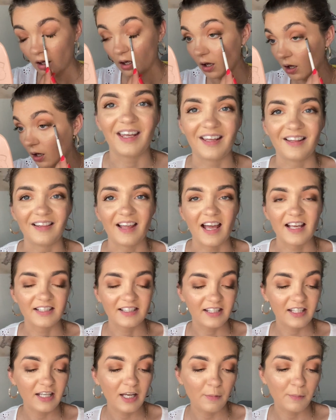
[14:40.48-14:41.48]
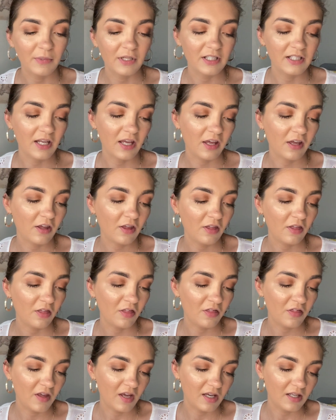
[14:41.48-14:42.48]
Okay, lastly, I'm gonna take
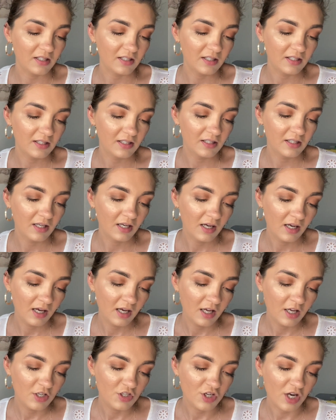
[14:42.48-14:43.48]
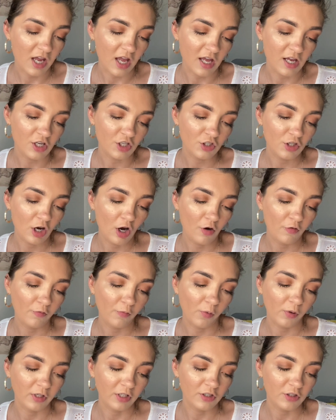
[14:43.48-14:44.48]
this
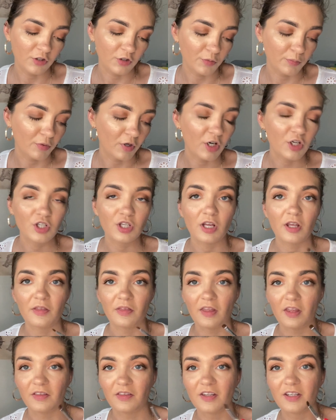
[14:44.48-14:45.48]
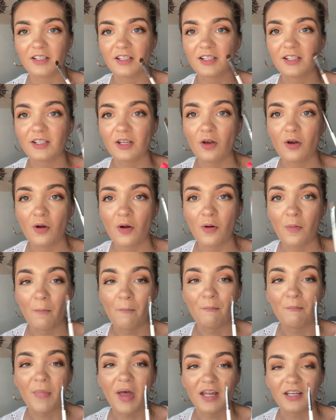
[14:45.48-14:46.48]
JH42 brush that this is
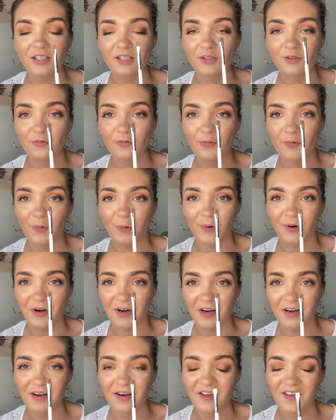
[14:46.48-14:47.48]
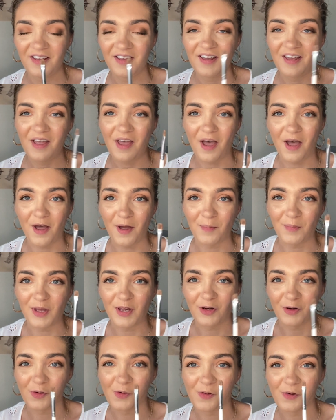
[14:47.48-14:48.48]
meant for
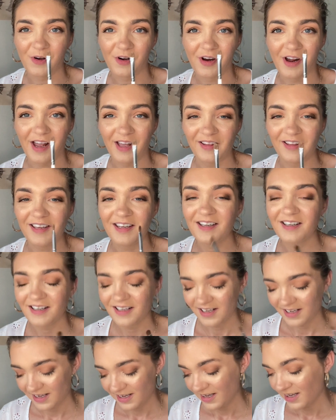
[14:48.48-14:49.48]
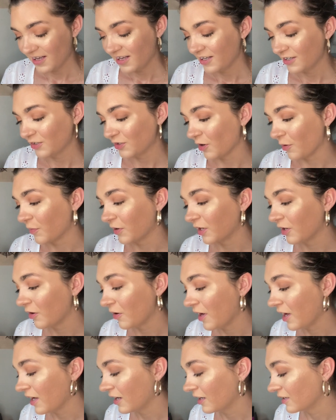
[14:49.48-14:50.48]
inner corner highlight. So I'm going to go
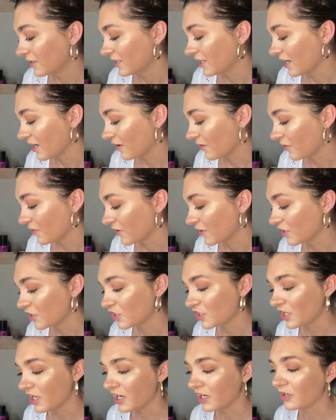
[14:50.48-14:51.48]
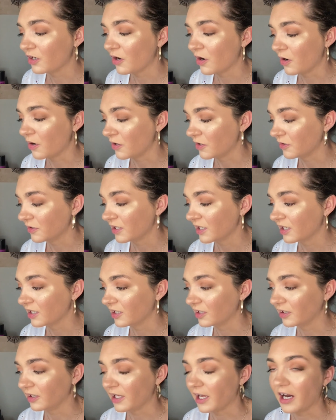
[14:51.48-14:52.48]
ahead and take this shade called
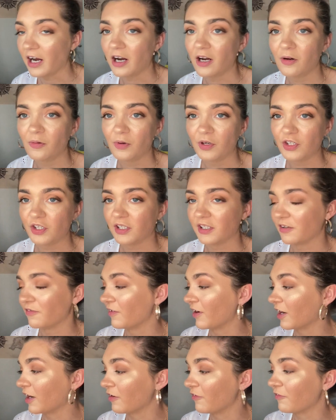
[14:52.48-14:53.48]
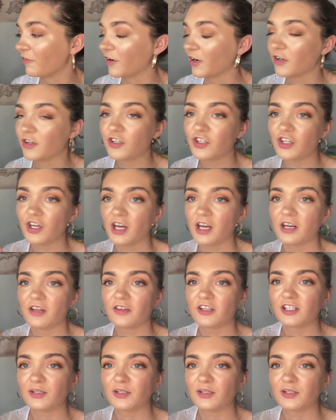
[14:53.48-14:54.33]
Glare, which is the very first shade in this